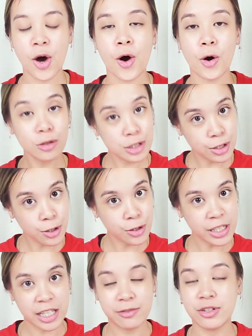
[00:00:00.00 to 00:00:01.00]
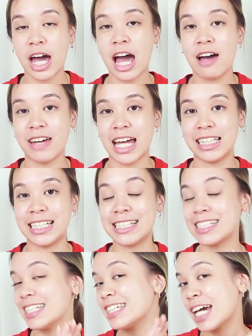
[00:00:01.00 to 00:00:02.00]
Also, if you have any
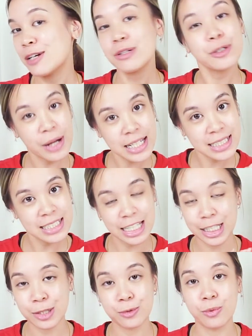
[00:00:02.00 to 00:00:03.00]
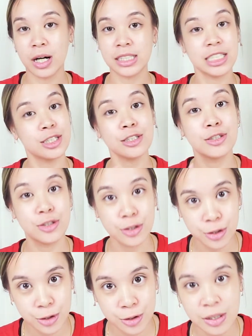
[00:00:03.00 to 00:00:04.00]
skincare requests that you want us to
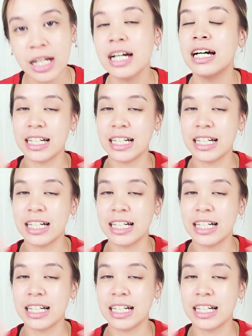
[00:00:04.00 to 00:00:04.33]
do,